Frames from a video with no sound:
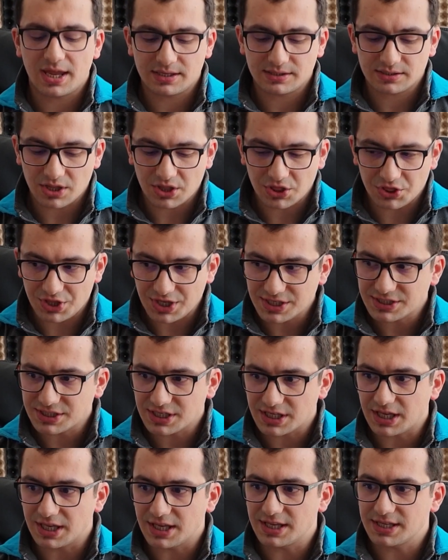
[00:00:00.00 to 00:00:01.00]
and
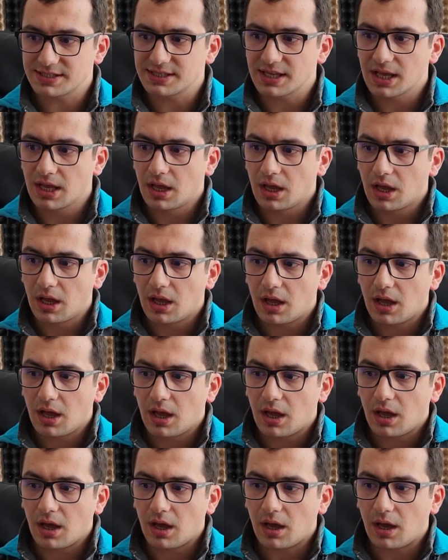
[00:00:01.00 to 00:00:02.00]
this is
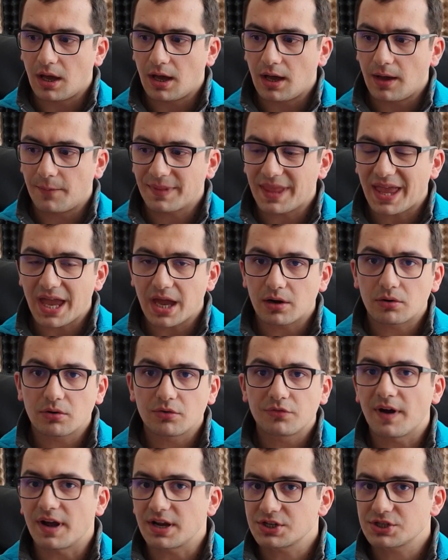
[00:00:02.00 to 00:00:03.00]
uh,
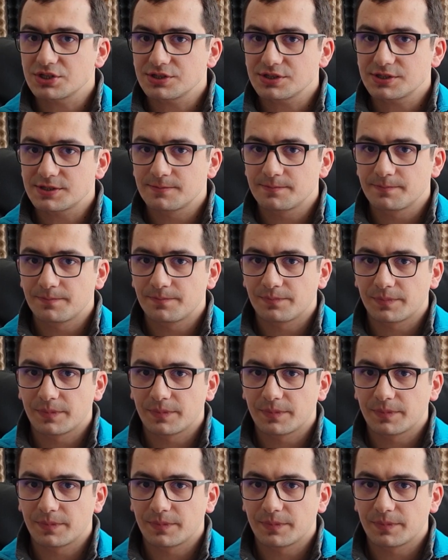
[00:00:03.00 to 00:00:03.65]
arrow functions.